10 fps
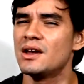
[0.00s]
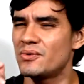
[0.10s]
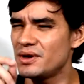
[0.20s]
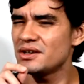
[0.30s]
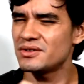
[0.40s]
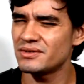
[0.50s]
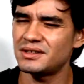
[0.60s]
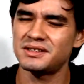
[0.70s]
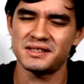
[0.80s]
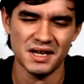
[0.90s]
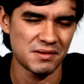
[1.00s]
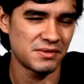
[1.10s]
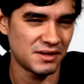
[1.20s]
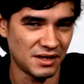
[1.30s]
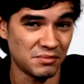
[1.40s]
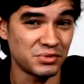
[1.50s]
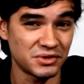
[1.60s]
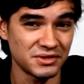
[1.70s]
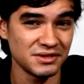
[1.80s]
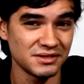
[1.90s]
We do the same thing in
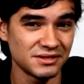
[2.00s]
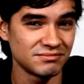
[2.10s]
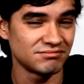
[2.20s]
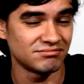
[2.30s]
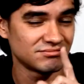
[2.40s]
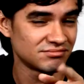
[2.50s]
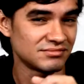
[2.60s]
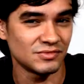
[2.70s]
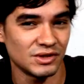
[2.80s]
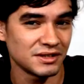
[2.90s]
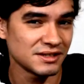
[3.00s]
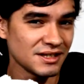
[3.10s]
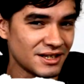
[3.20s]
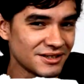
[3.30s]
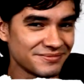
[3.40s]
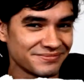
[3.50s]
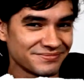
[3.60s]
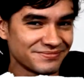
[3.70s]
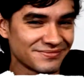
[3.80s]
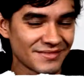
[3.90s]
Portuguese. Wanna see it?
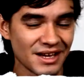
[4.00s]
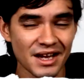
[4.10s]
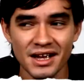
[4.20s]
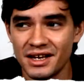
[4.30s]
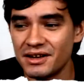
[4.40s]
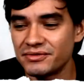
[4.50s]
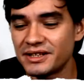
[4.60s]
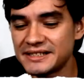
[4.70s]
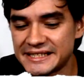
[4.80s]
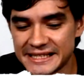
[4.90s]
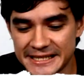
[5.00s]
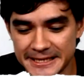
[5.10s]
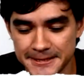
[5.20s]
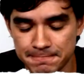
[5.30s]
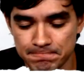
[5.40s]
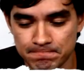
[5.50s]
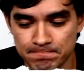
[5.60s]
If I say,